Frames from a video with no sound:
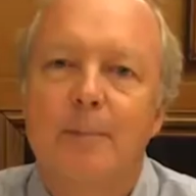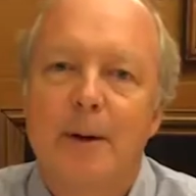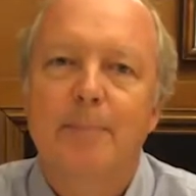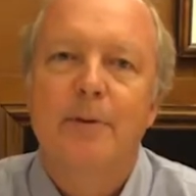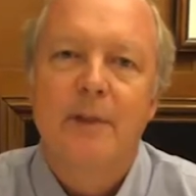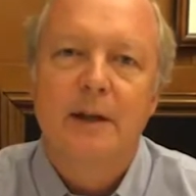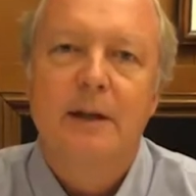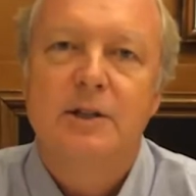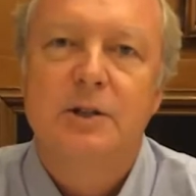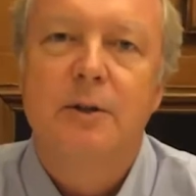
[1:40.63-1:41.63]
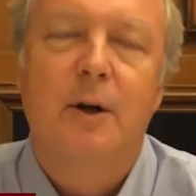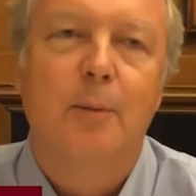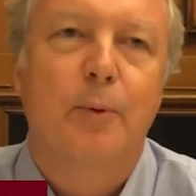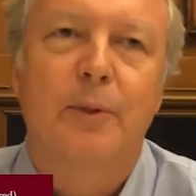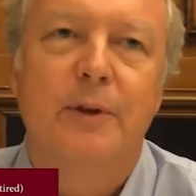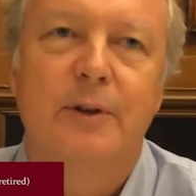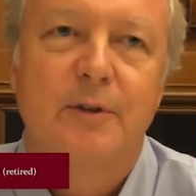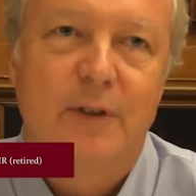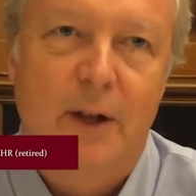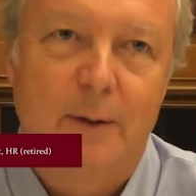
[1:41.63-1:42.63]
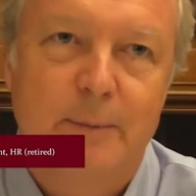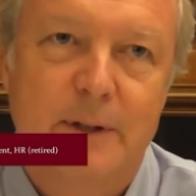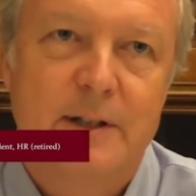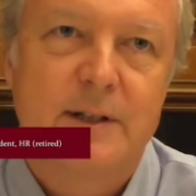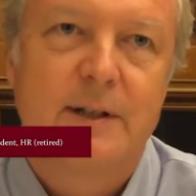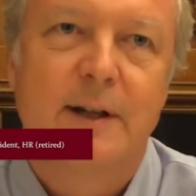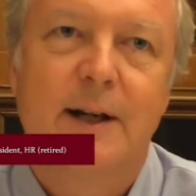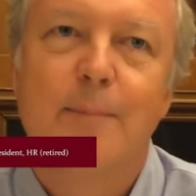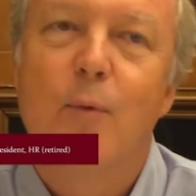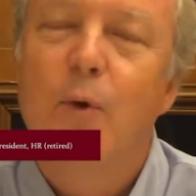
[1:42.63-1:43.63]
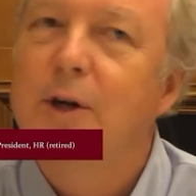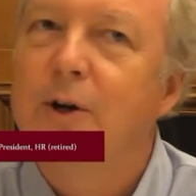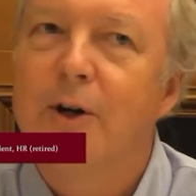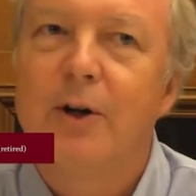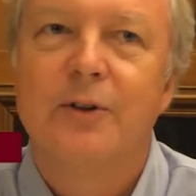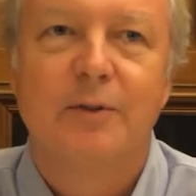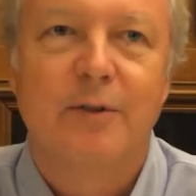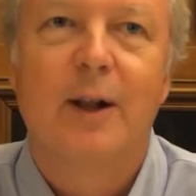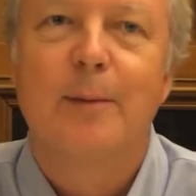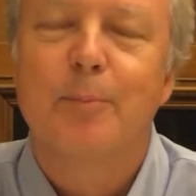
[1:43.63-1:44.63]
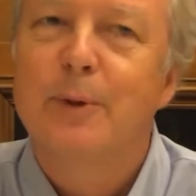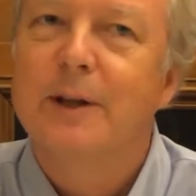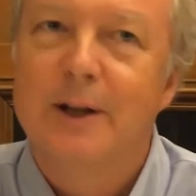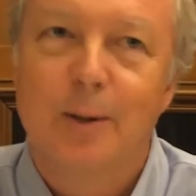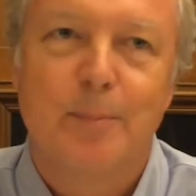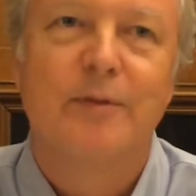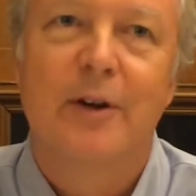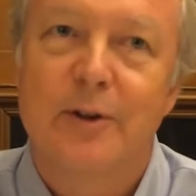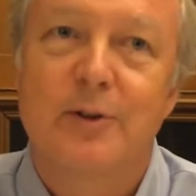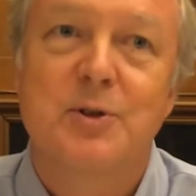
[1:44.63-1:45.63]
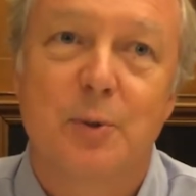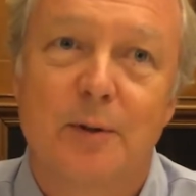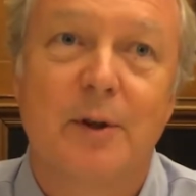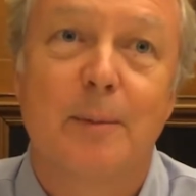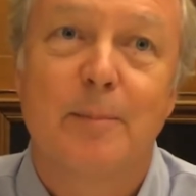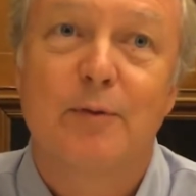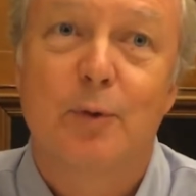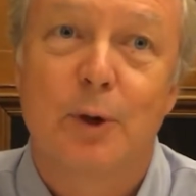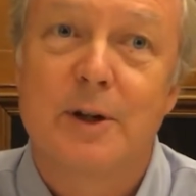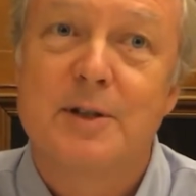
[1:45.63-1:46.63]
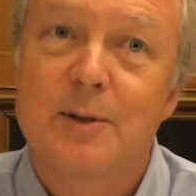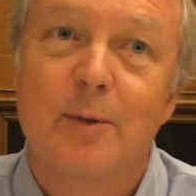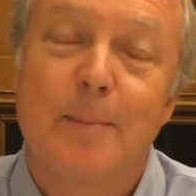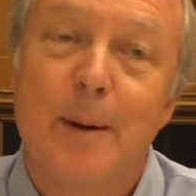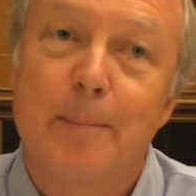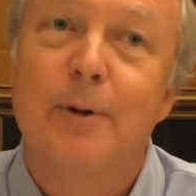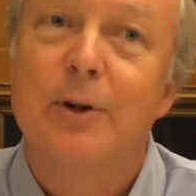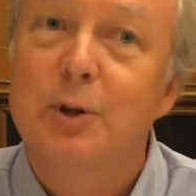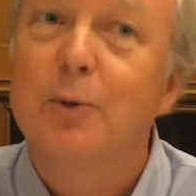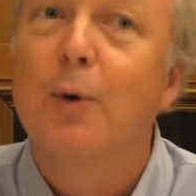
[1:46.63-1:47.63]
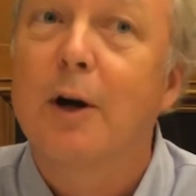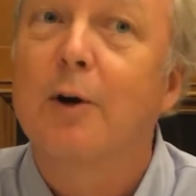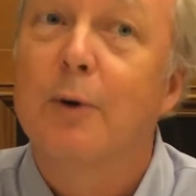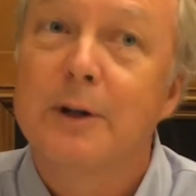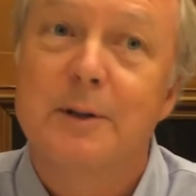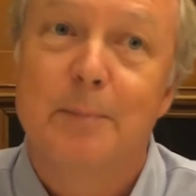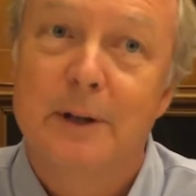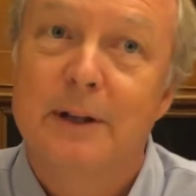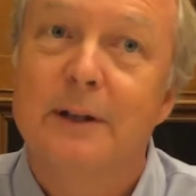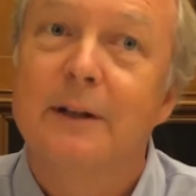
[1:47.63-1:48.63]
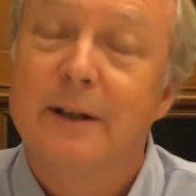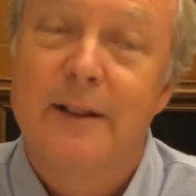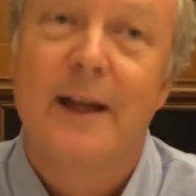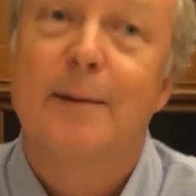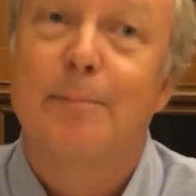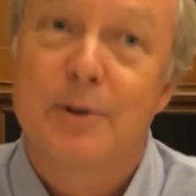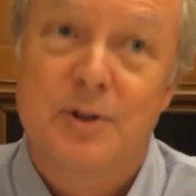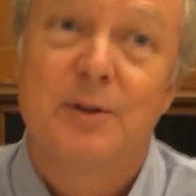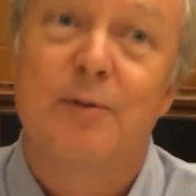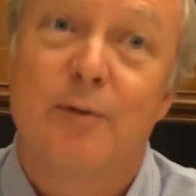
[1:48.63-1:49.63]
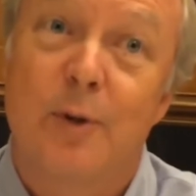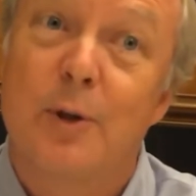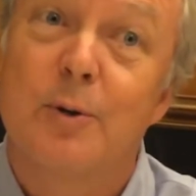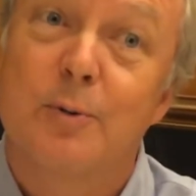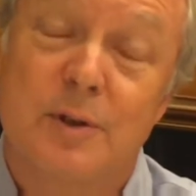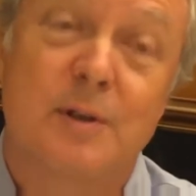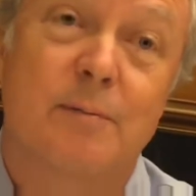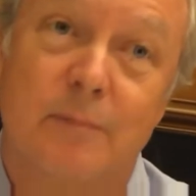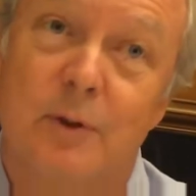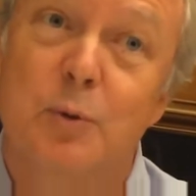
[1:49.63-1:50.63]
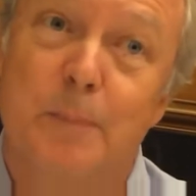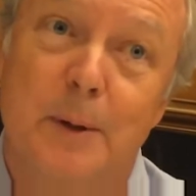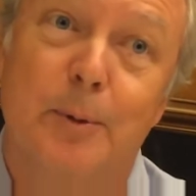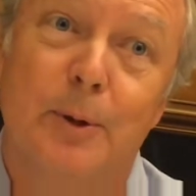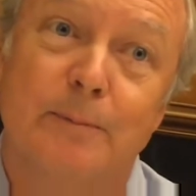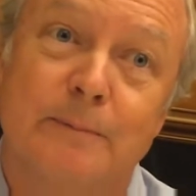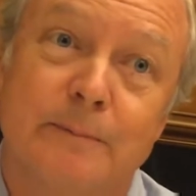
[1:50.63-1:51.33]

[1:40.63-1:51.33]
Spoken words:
Remember, they need your help with their development. We all develop with the help of others who have come before us, and remember, you are going to be that person for those new people.